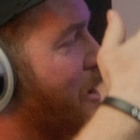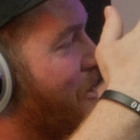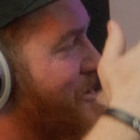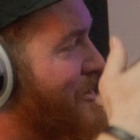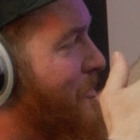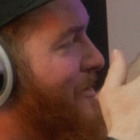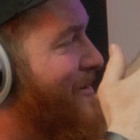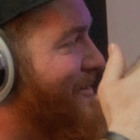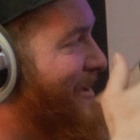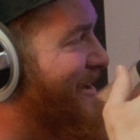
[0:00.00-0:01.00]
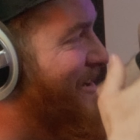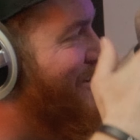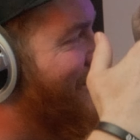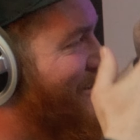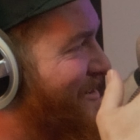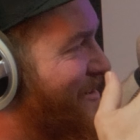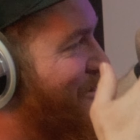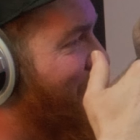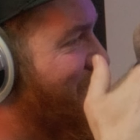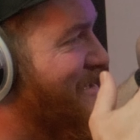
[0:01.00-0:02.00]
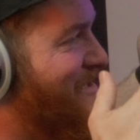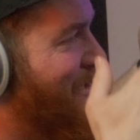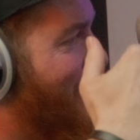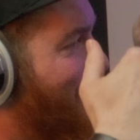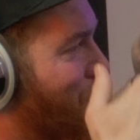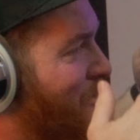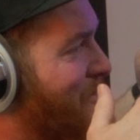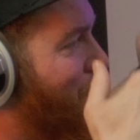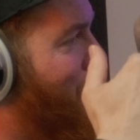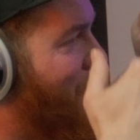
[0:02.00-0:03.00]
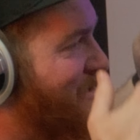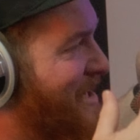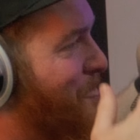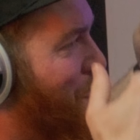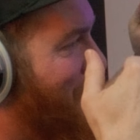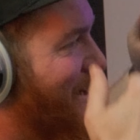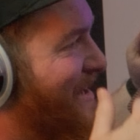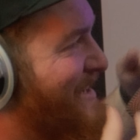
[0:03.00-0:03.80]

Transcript: audio quality. You're like, oh, this is like 24 sample rate.